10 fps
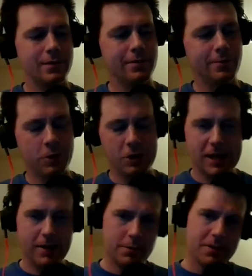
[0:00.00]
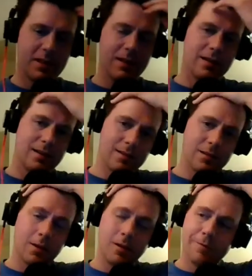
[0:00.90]
Foreshadowing's
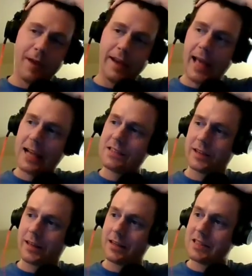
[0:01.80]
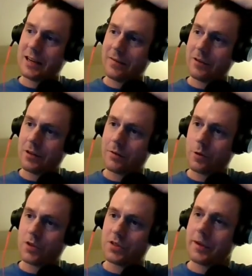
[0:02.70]
fantastic, and it's not ever, of
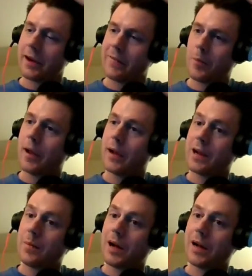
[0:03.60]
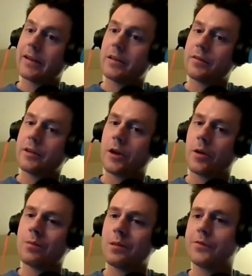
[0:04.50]
course, something I ever pick up on the, you
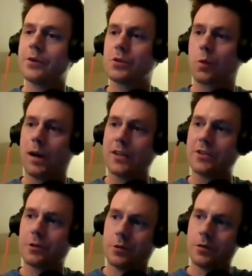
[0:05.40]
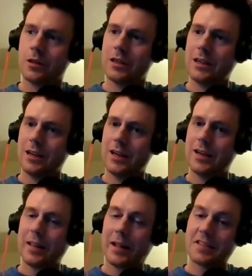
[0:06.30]
know, the first watch through,
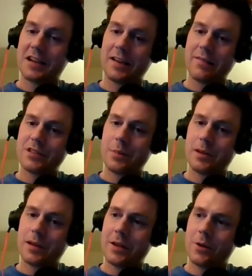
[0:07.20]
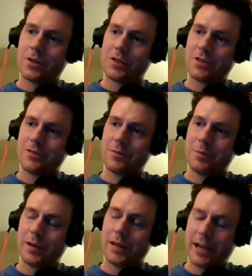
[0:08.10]
and that's not even something I noticed.
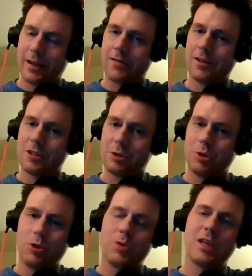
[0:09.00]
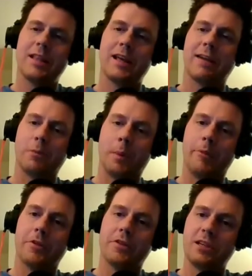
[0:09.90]
But yeah, as soon as you said that, I
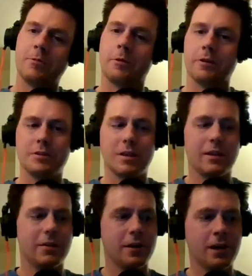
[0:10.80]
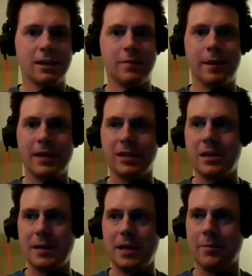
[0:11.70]
remembered the scene where he's like, "You're not gonna make a
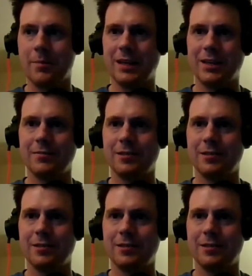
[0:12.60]
dummy out of me,"